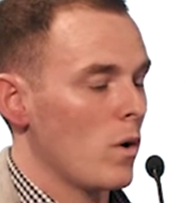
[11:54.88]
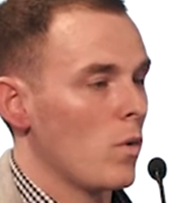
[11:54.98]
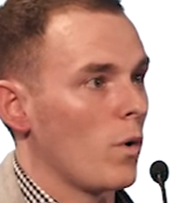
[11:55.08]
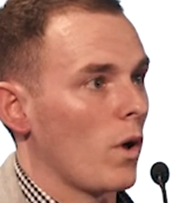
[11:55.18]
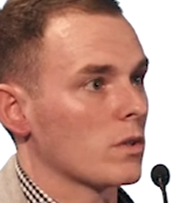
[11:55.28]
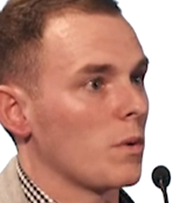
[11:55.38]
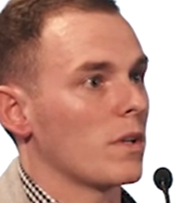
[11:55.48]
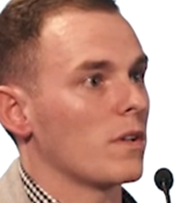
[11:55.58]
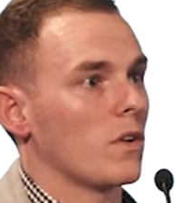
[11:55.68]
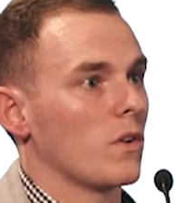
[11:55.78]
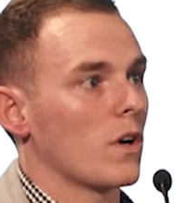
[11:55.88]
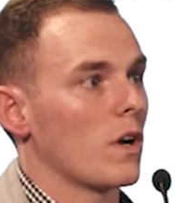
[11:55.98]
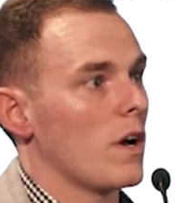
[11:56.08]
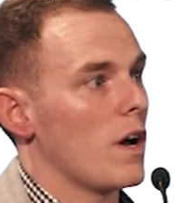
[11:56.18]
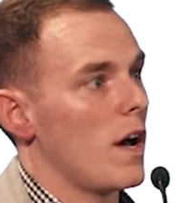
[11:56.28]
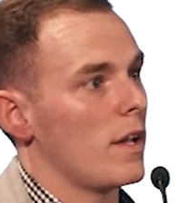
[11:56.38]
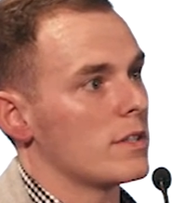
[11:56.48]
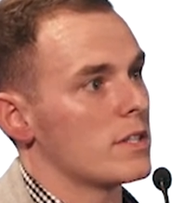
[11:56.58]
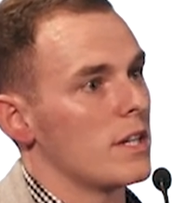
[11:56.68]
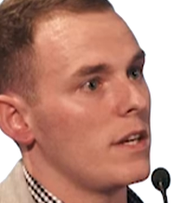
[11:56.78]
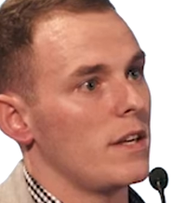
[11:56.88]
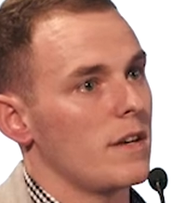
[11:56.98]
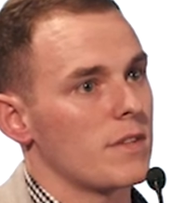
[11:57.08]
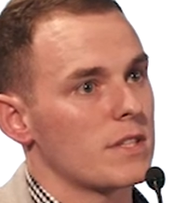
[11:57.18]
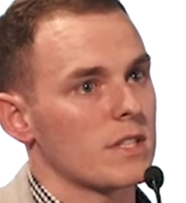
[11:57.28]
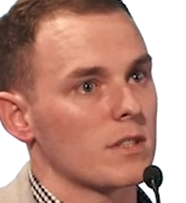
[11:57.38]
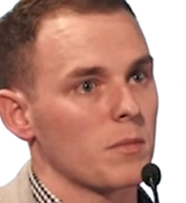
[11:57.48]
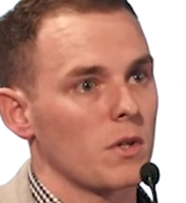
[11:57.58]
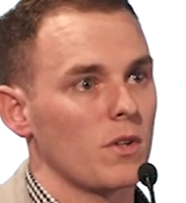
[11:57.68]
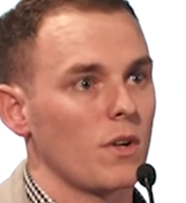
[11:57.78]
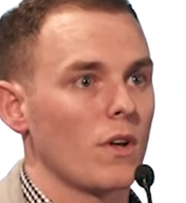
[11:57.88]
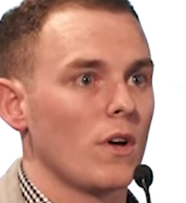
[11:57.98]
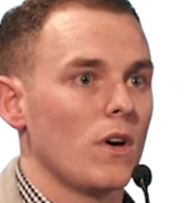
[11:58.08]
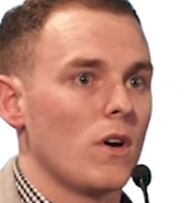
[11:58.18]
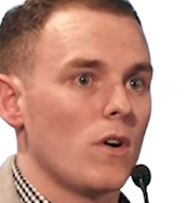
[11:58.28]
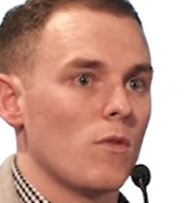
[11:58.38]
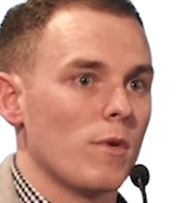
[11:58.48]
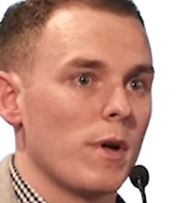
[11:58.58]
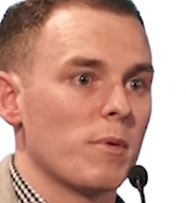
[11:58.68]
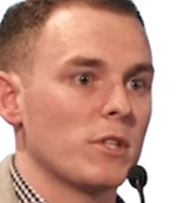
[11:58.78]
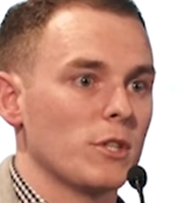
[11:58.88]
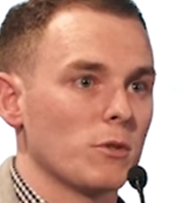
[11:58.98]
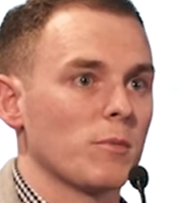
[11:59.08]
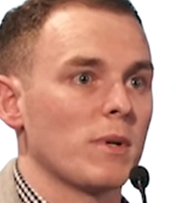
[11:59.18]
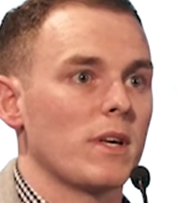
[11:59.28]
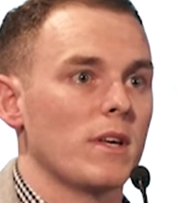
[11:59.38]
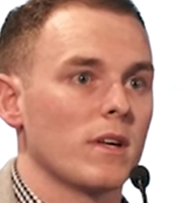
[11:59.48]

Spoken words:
We also wanted to look and see if the system could reproducibly